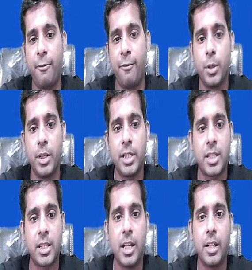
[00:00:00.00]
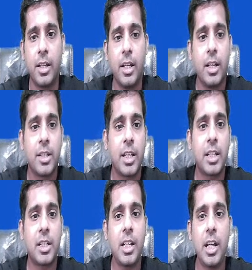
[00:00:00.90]
is see,
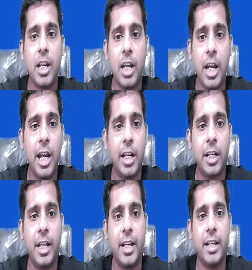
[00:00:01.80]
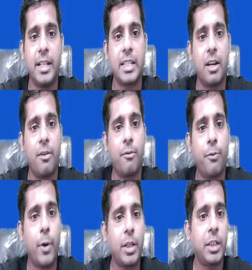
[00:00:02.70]
68 days,
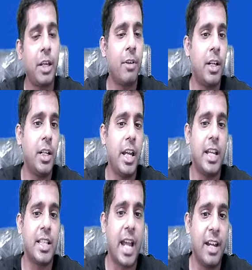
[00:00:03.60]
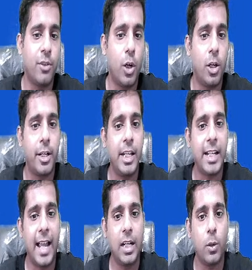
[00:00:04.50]
41 days I have already
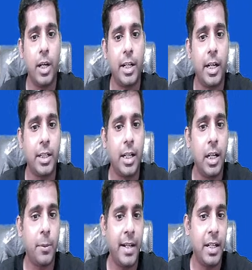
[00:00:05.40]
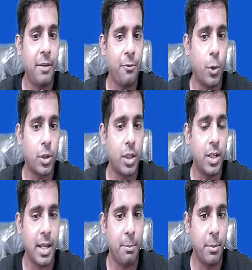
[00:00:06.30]
calculated till 24th
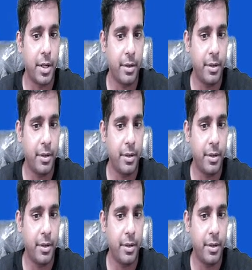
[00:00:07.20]
December,